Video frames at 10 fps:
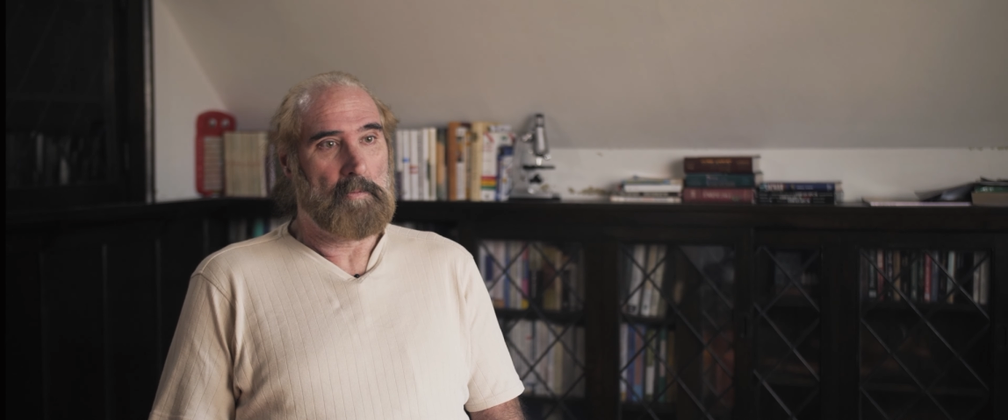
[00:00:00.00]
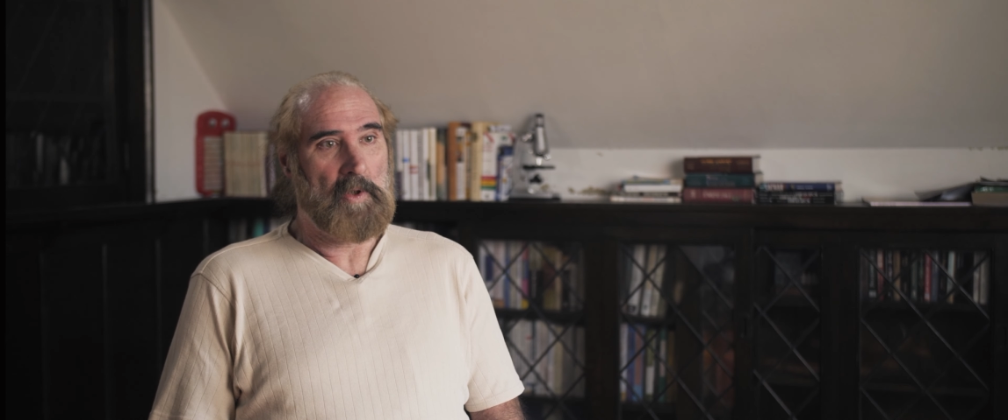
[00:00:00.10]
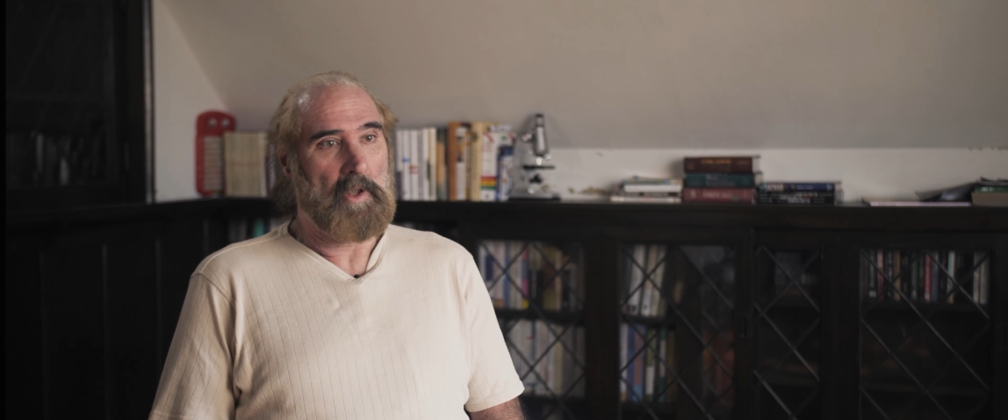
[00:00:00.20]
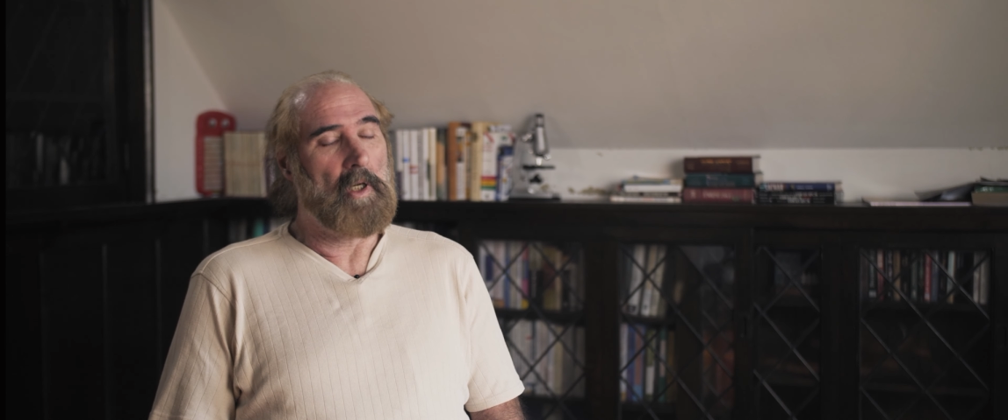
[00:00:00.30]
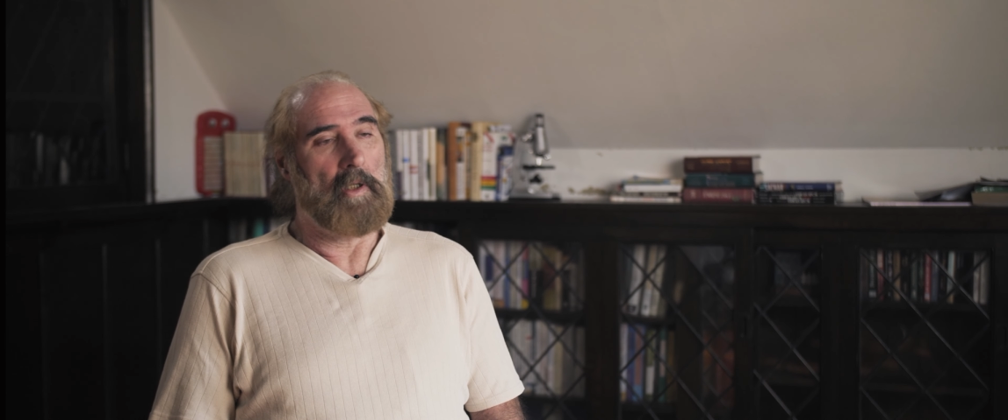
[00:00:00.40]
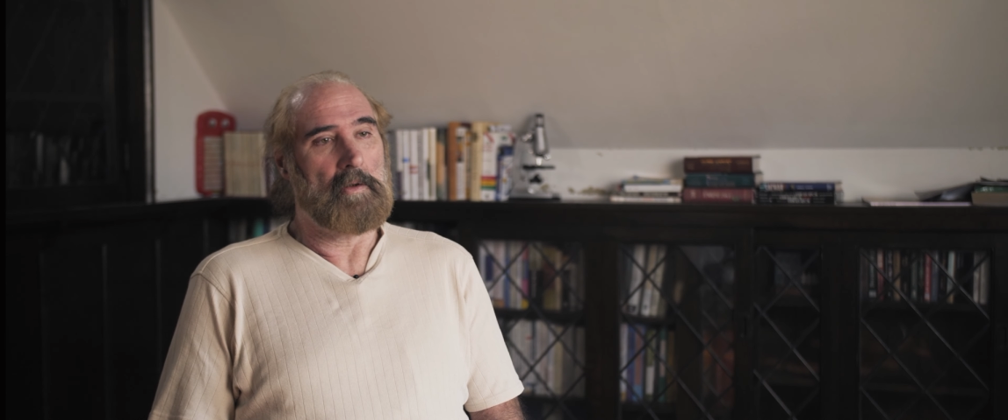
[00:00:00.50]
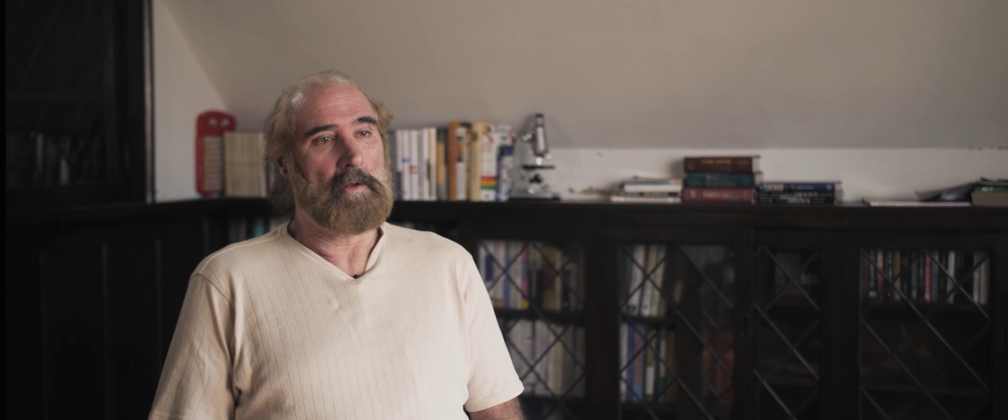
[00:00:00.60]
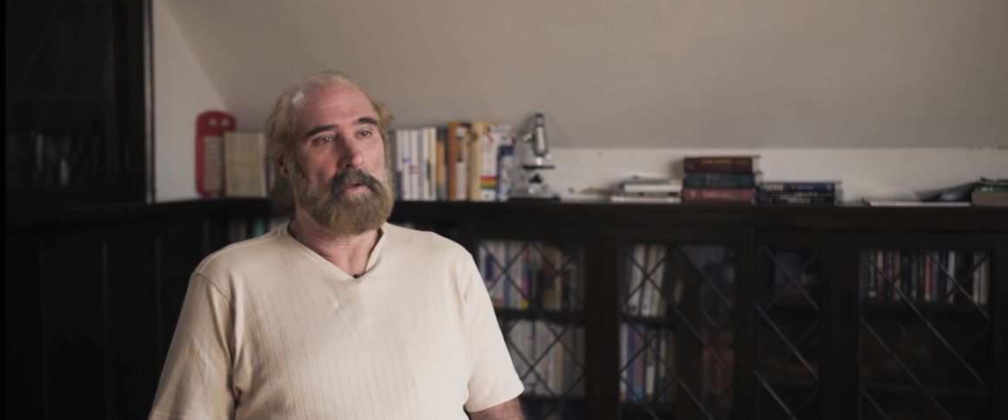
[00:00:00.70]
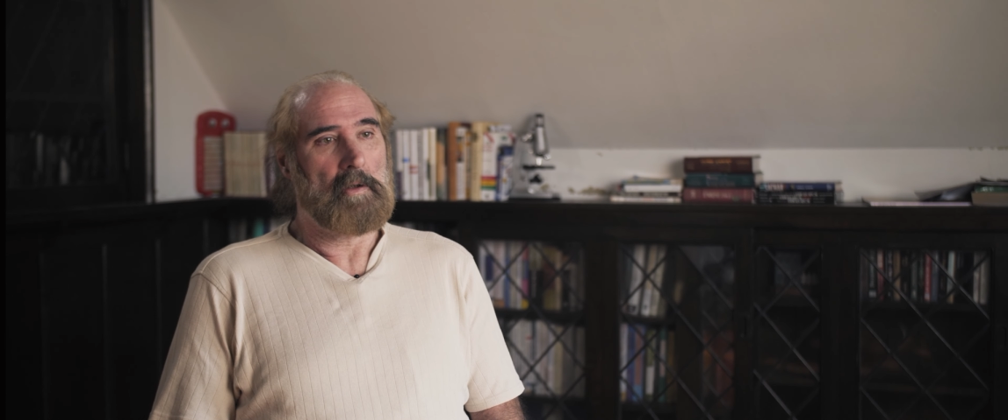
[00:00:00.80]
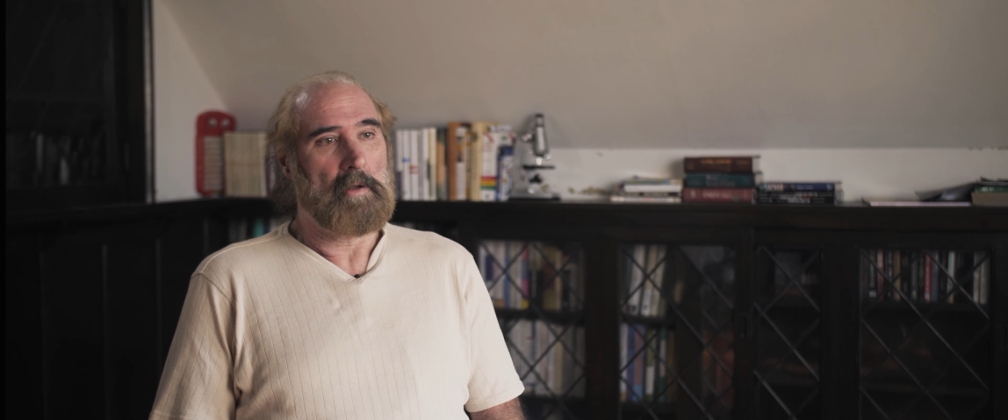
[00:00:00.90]

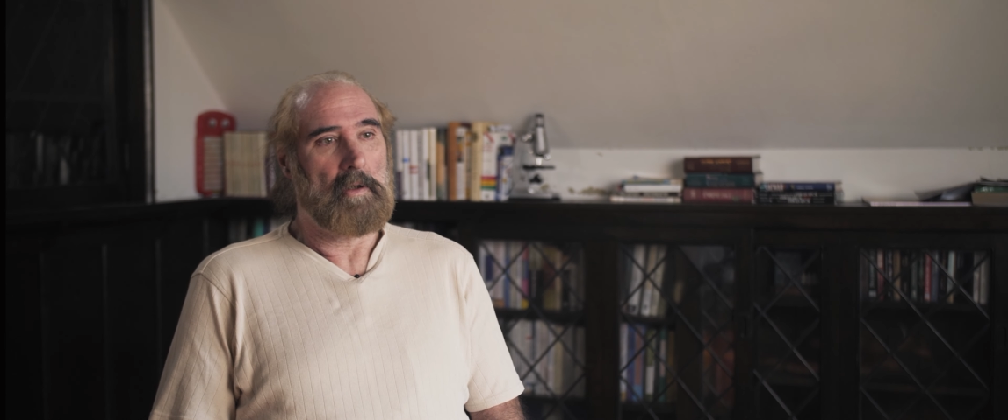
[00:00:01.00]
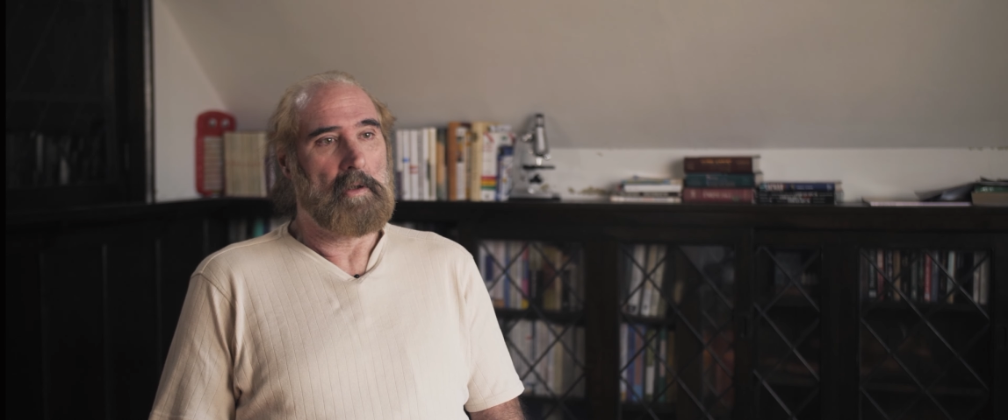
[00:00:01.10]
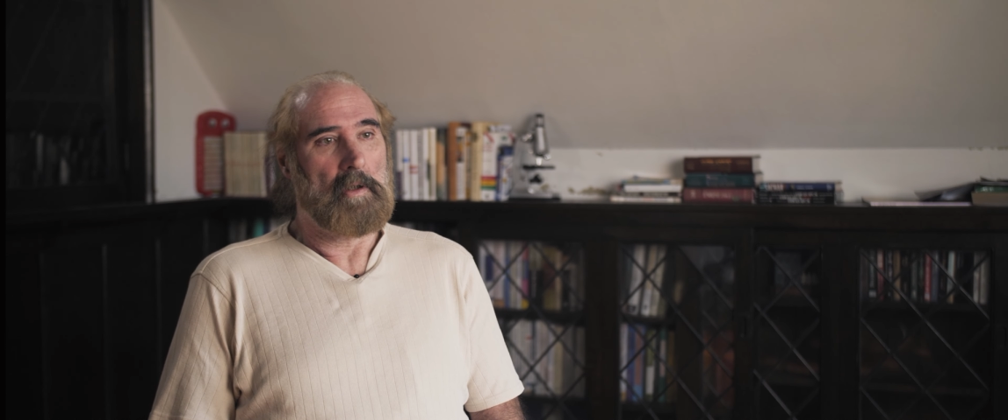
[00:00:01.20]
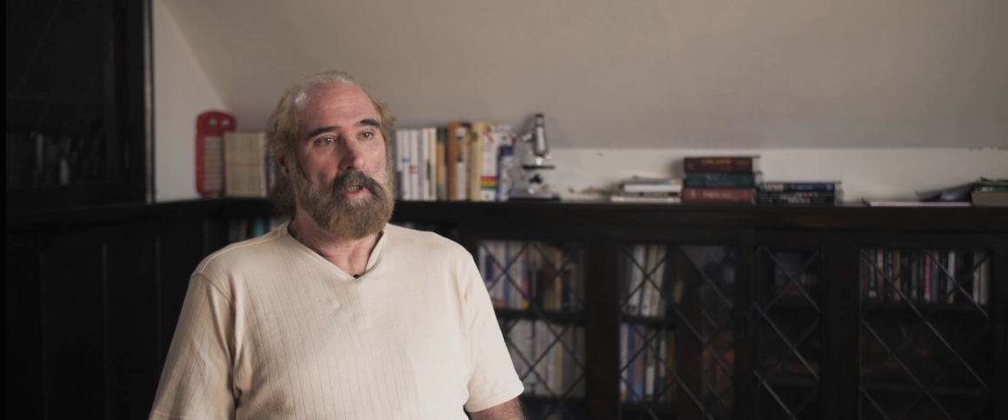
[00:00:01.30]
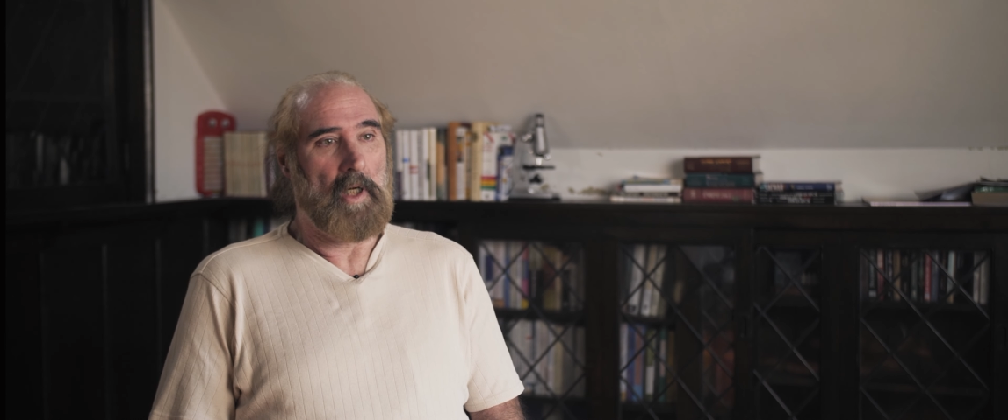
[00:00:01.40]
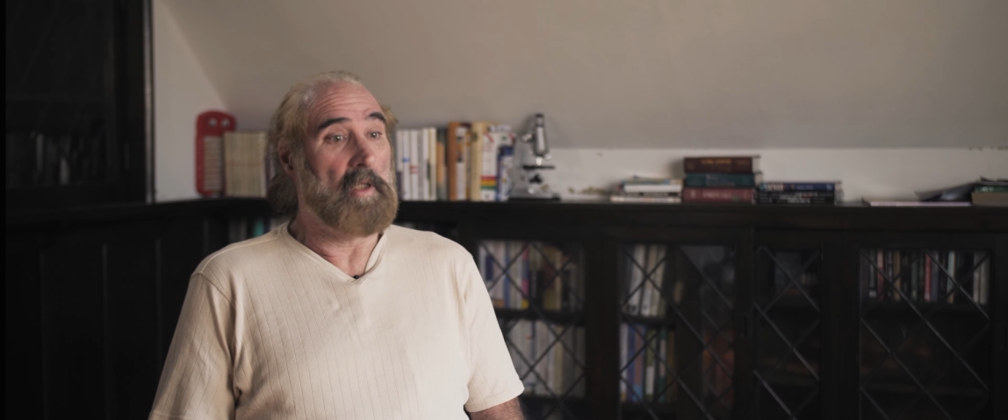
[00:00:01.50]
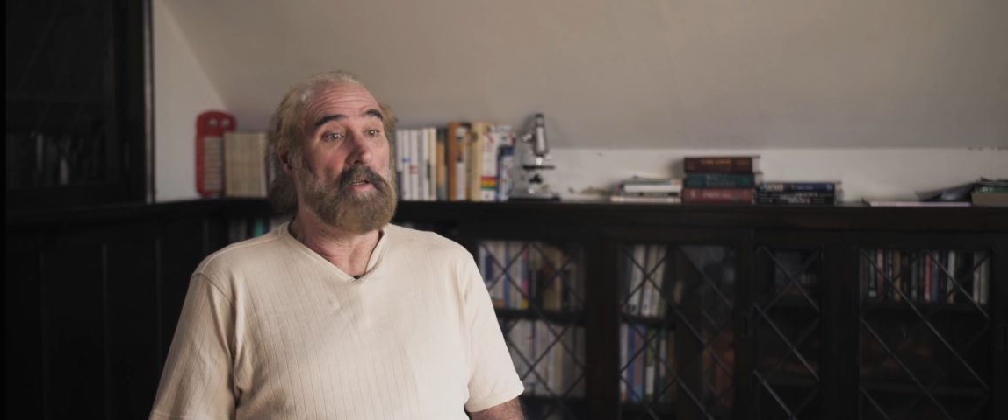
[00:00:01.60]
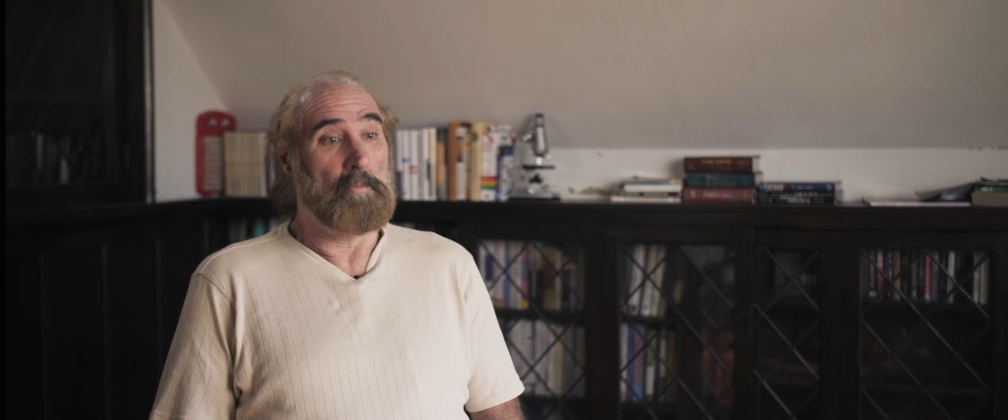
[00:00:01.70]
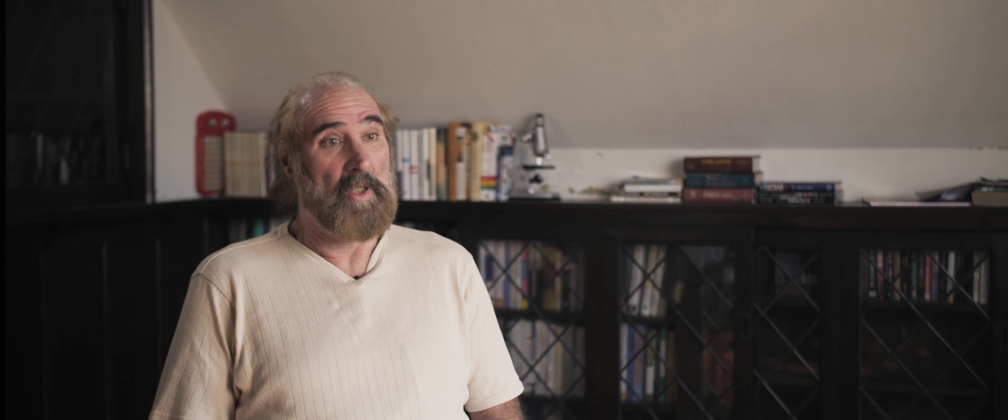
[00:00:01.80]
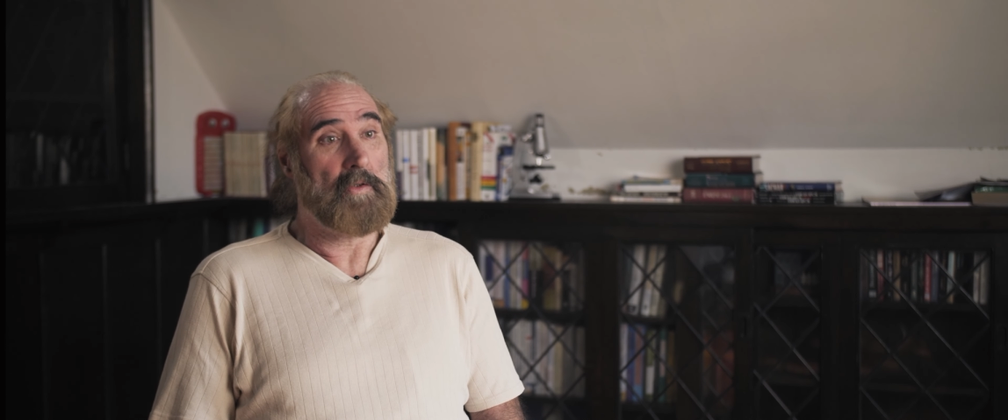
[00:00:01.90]
because I
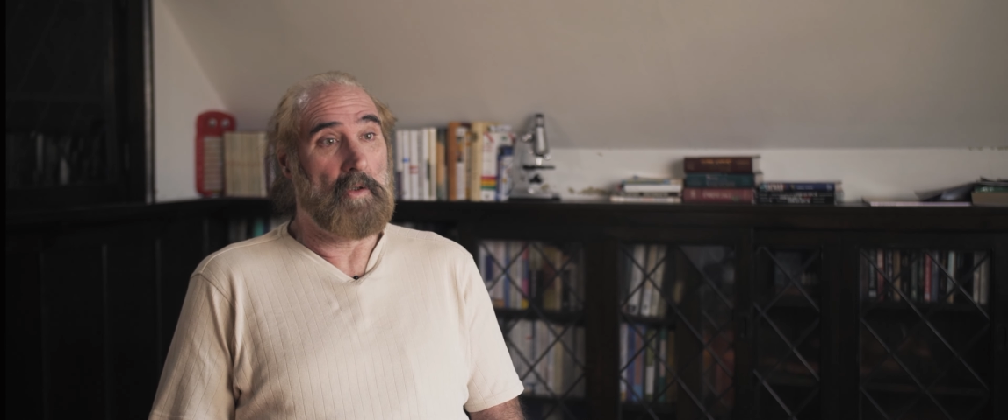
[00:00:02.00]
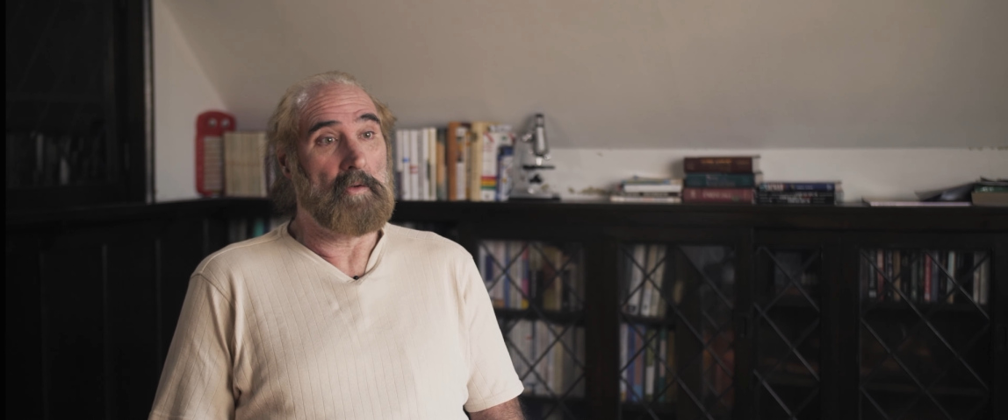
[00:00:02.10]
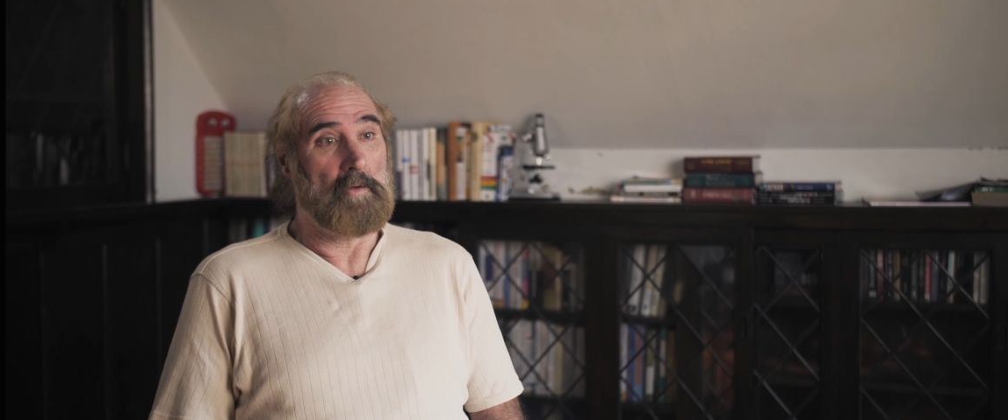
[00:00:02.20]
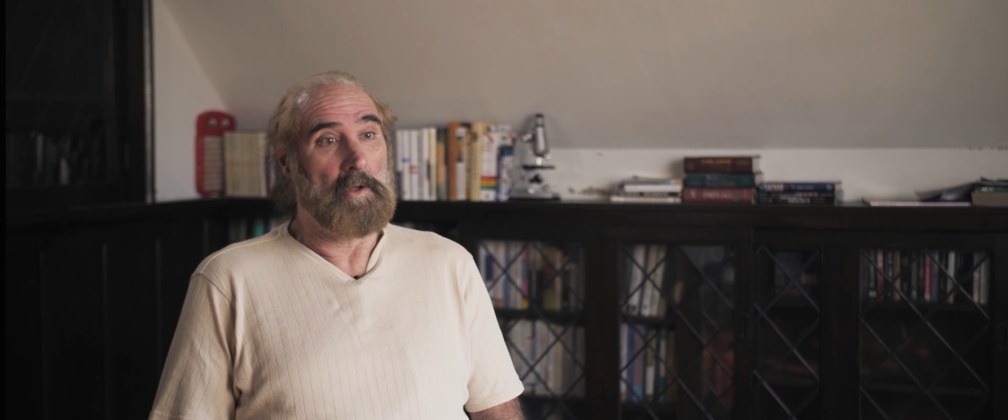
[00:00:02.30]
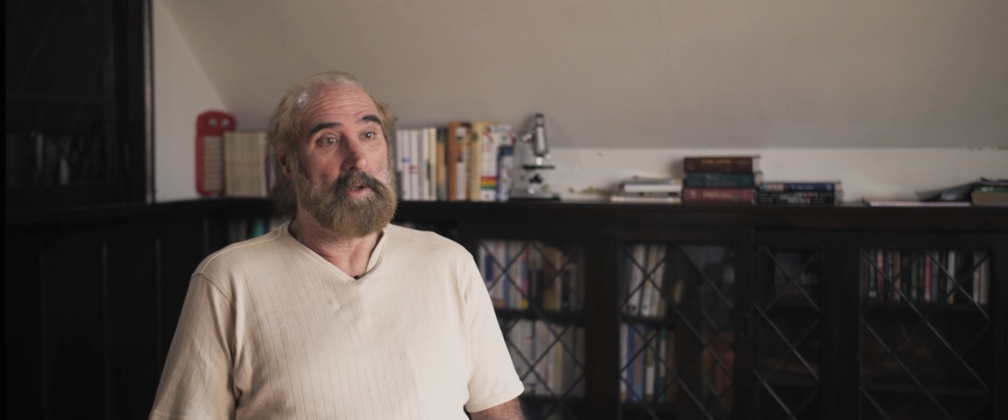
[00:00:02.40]
love my children.